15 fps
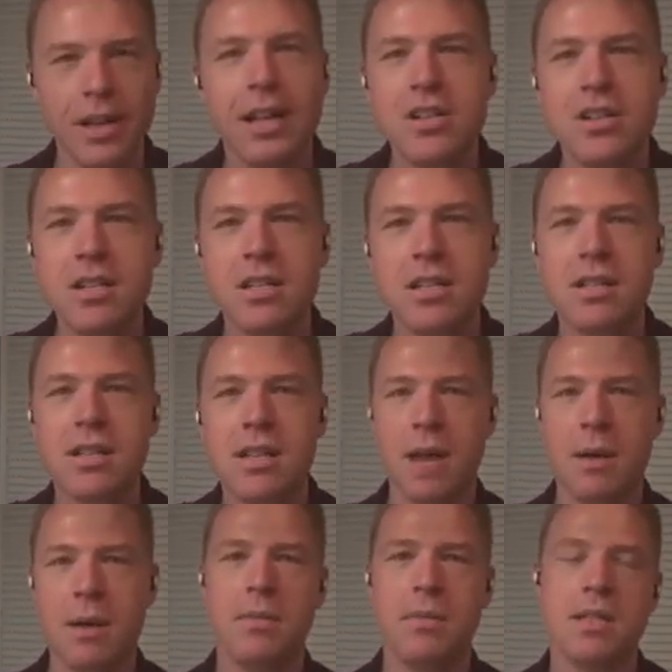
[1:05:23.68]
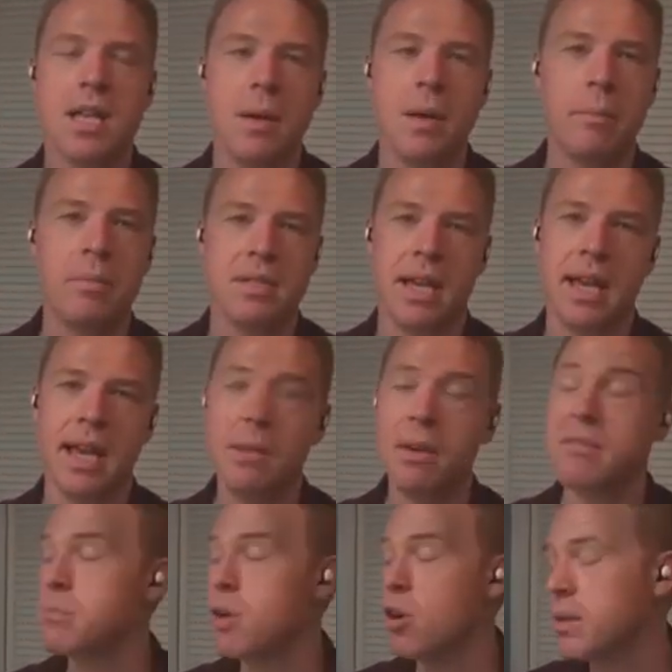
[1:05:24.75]
just just come just come and present and we have
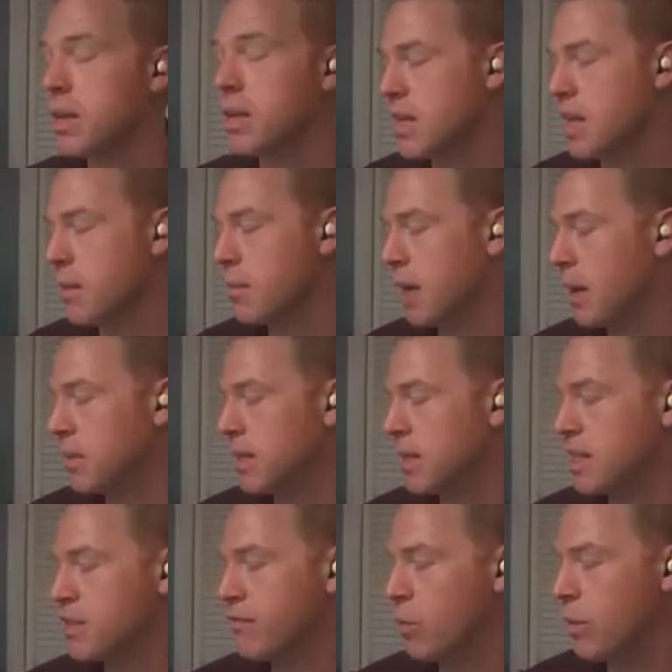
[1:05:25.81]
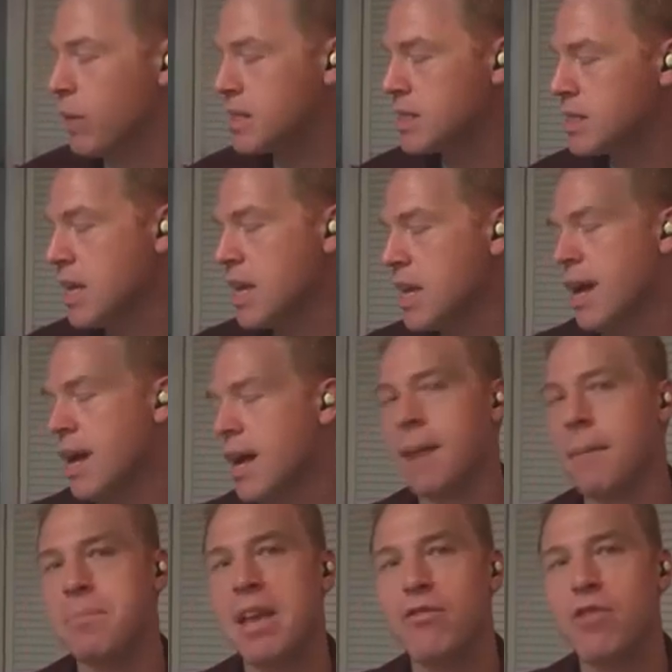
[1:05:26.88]
some openings coming up in the next few weeks
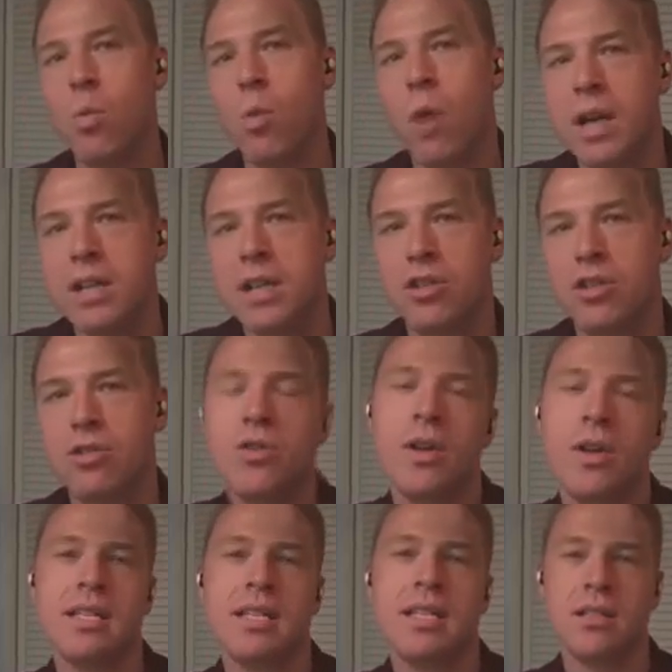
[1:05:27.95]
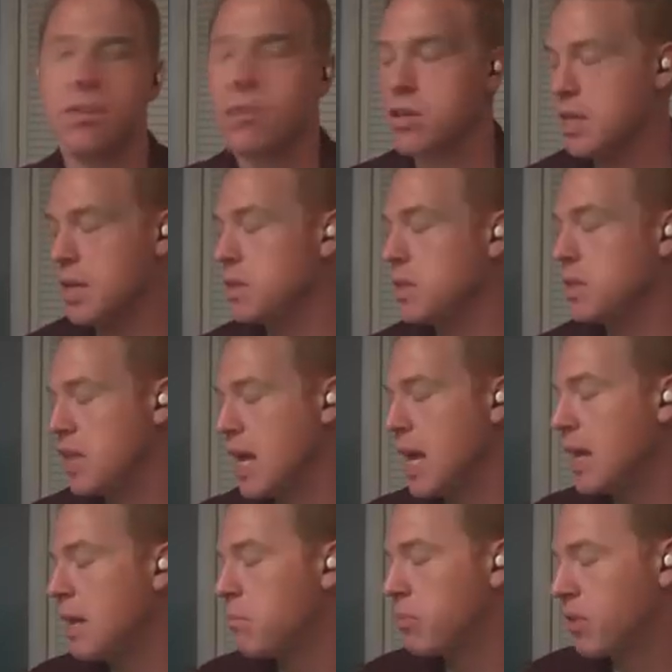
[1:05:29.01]
um, if you want to join us as laura dropped in the
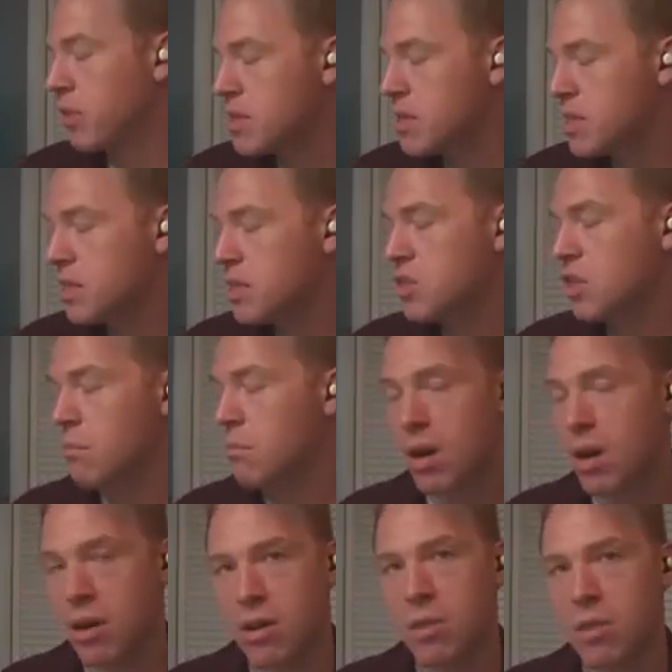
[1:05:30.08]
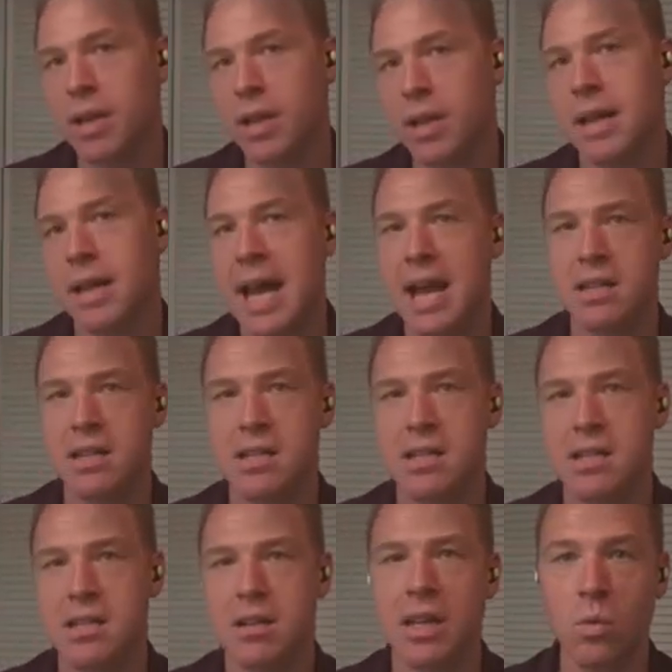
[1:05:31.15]
chat in person tomorrow we're going to be at AgStart
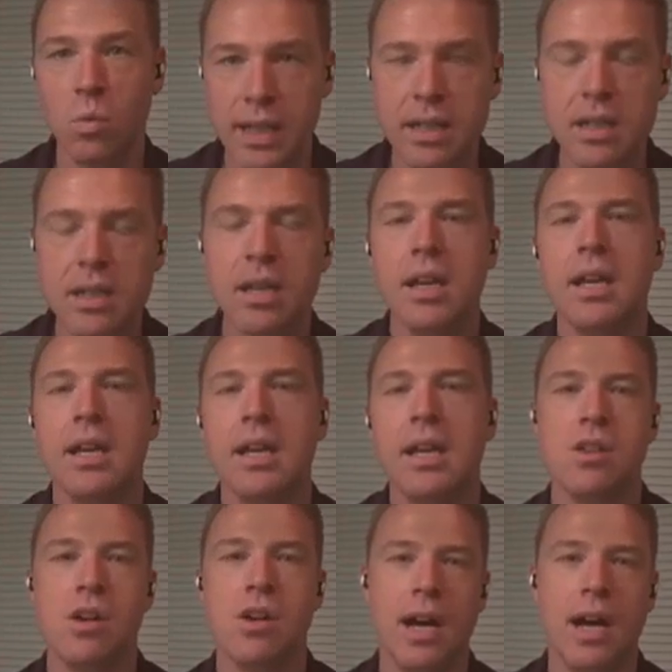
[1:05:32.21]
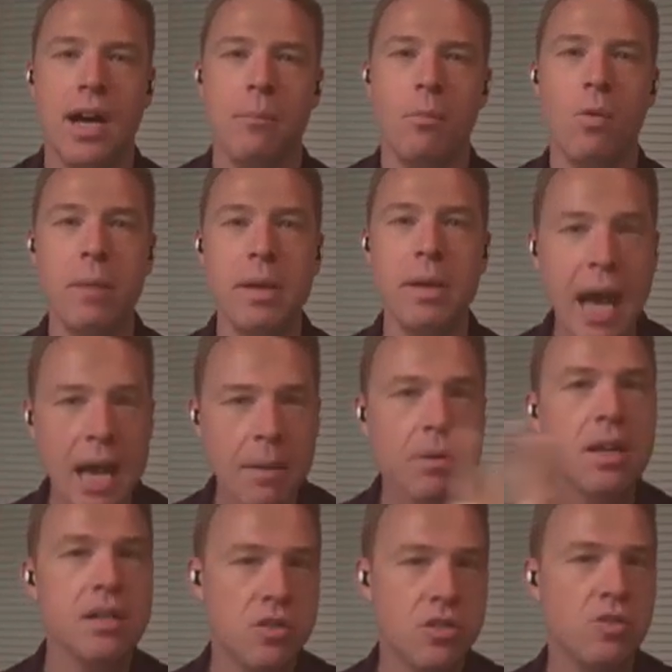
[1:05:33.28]
in woodland so um, we'll be
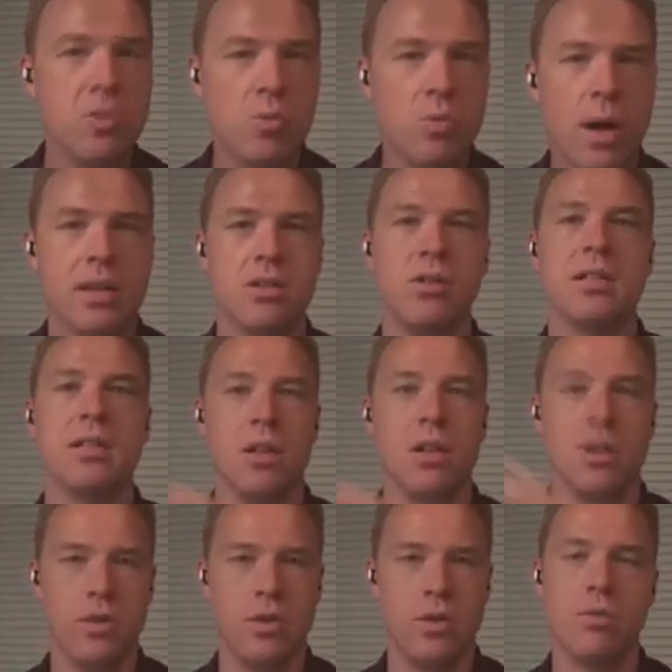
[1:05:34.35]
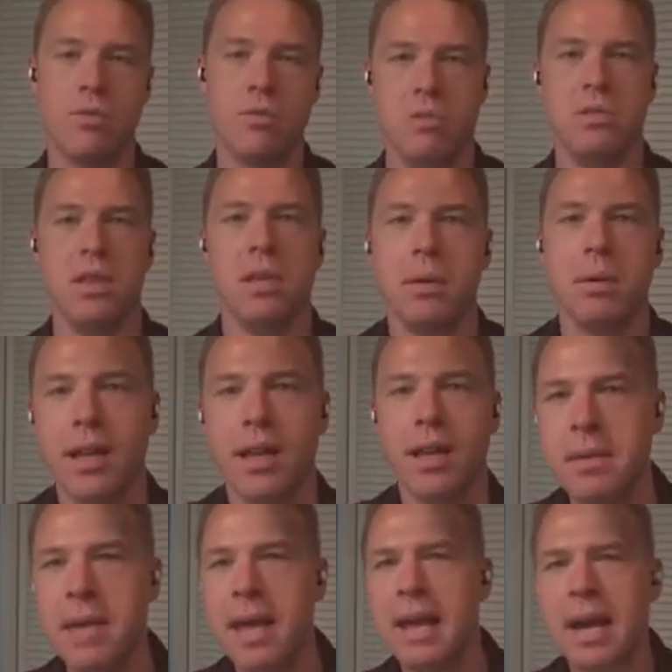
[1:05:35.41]
hybrid on zoom as well so you can still join us remotely but
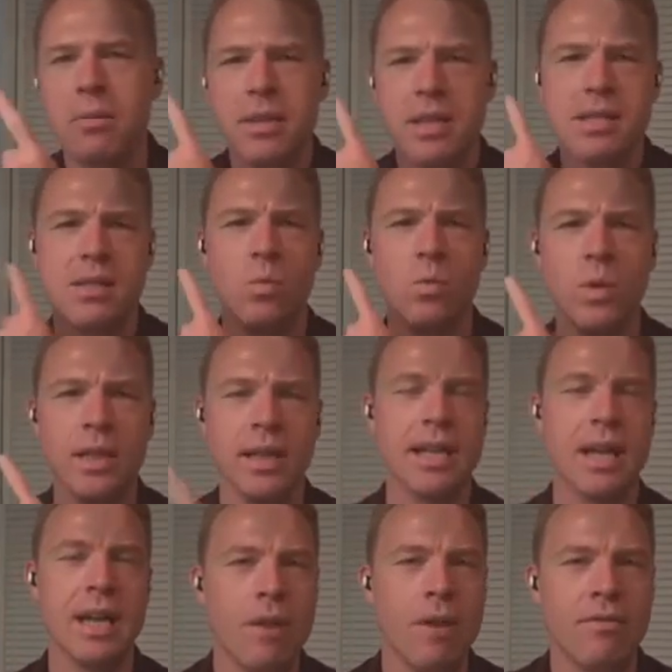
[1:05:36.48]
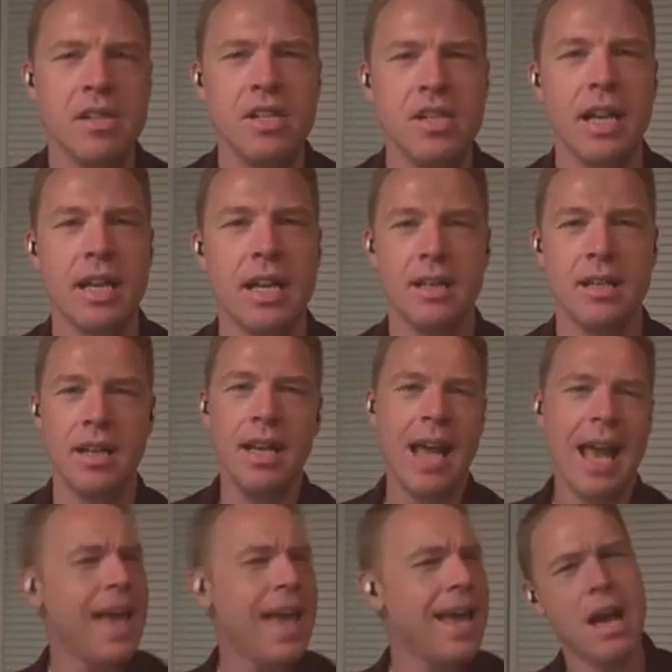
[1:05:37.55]
come hang out with us in woodland how often do you get to
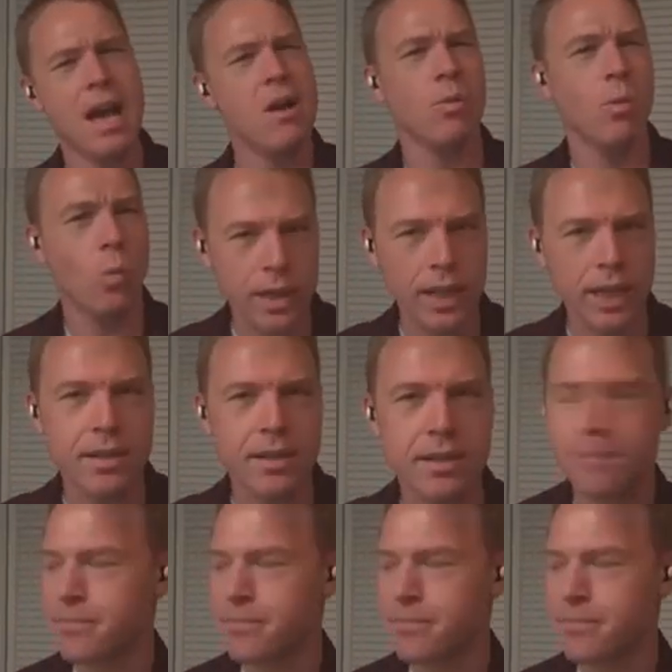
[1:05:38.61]
hang out in woodland